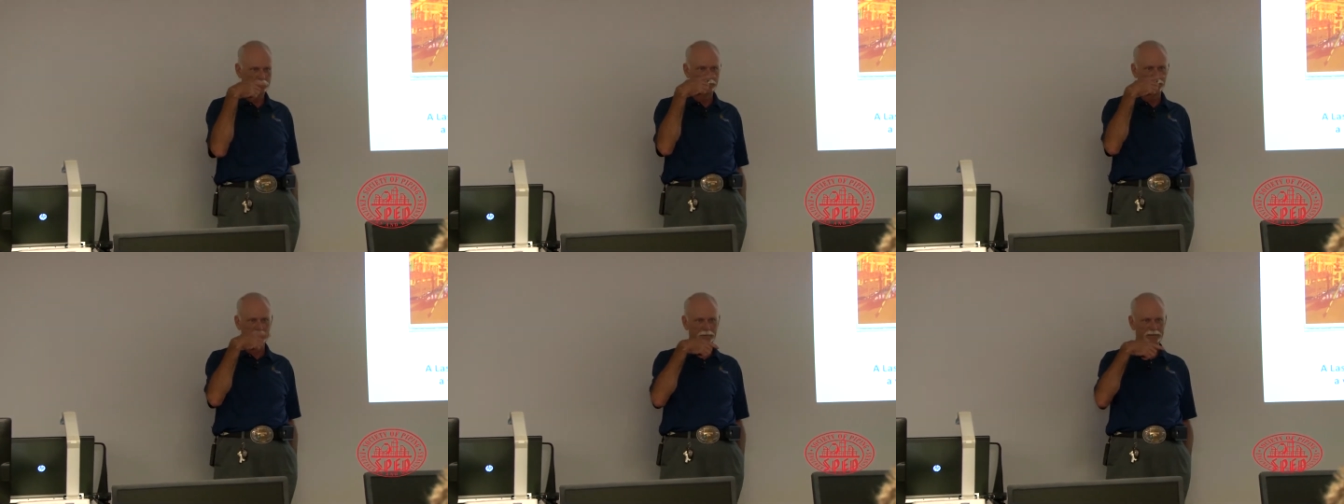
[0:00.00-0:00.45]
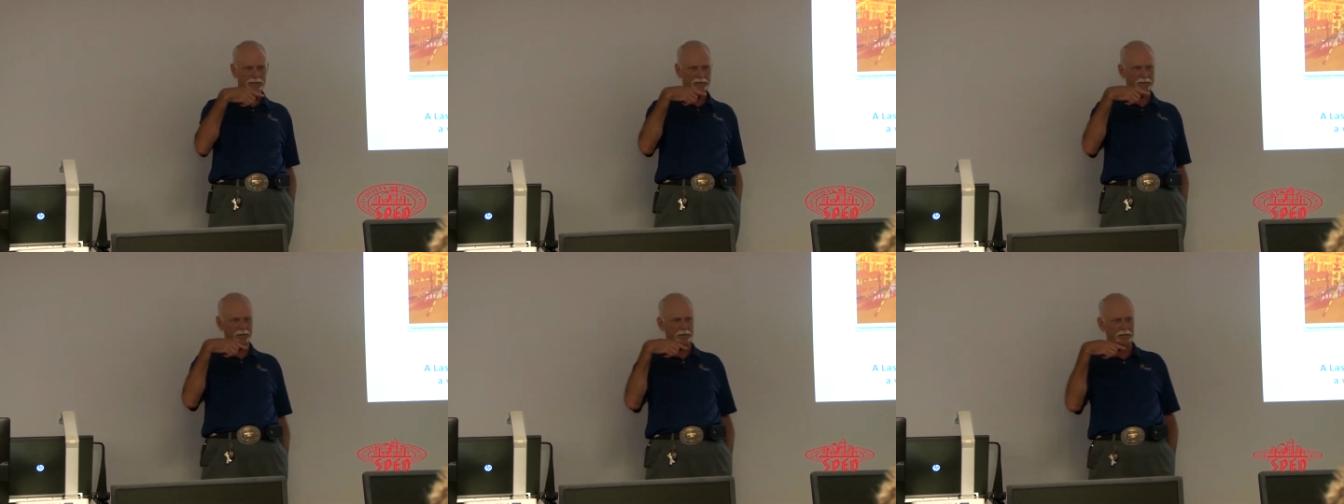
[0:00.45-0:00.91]
where was this
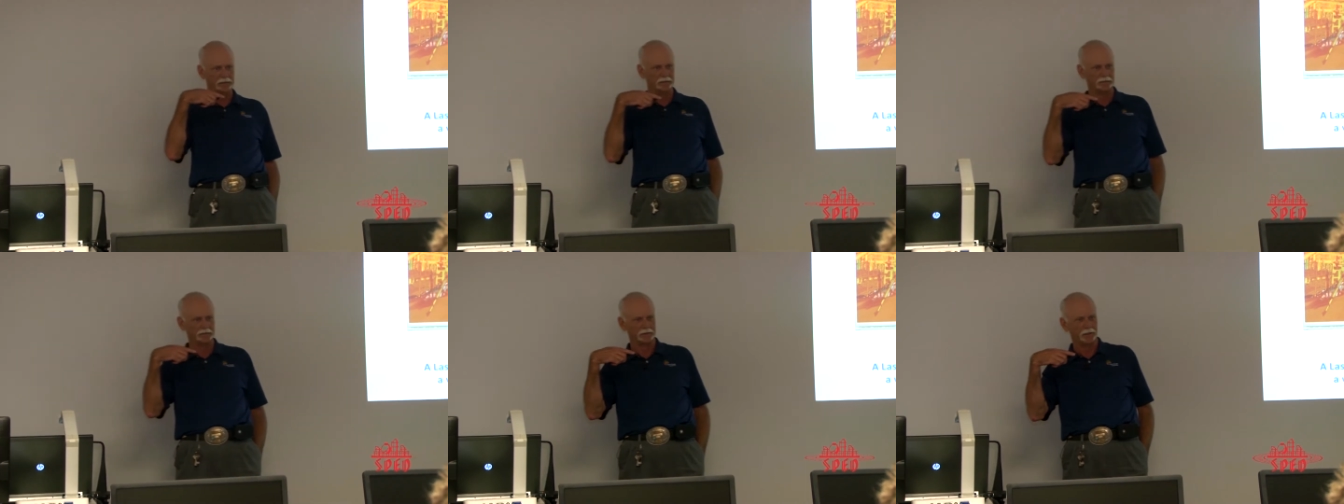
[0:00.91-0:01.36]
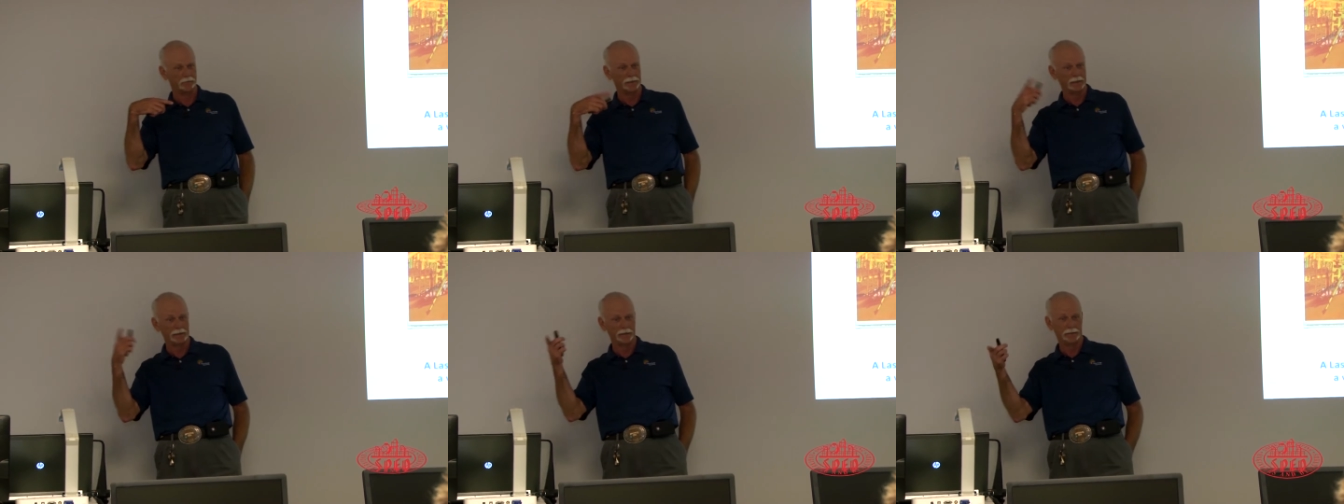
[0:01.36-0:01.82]
30 years ago when
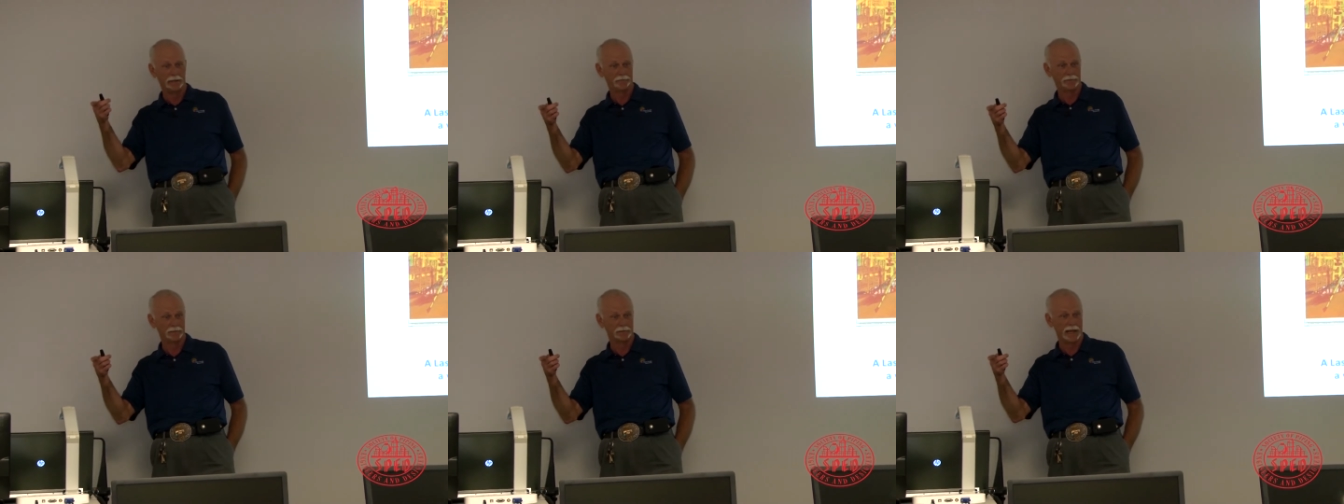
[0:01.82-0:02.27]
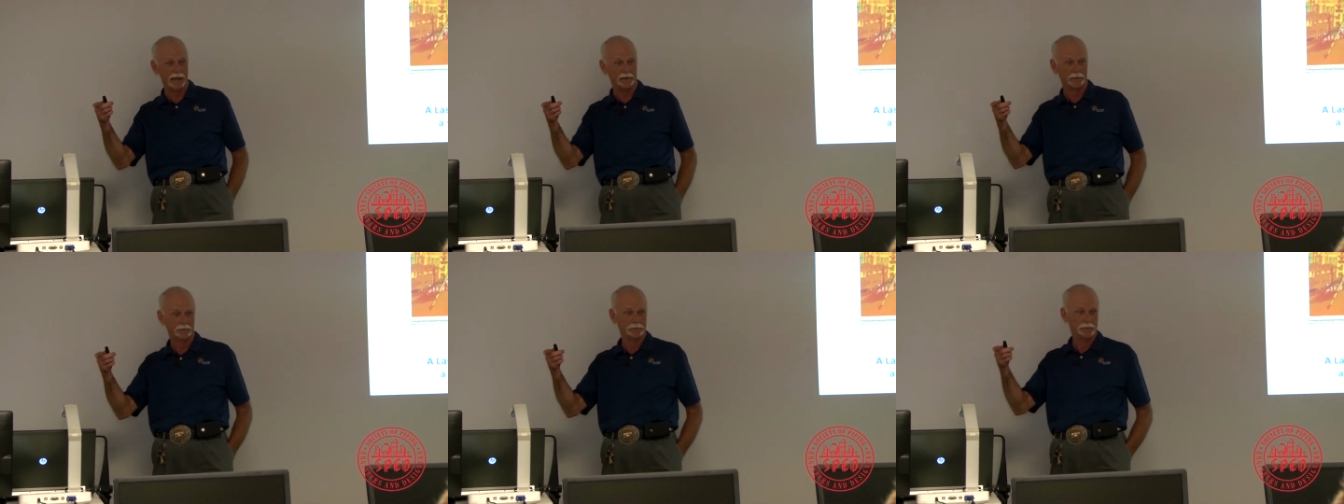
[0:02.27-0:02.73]
I got on that first ladder?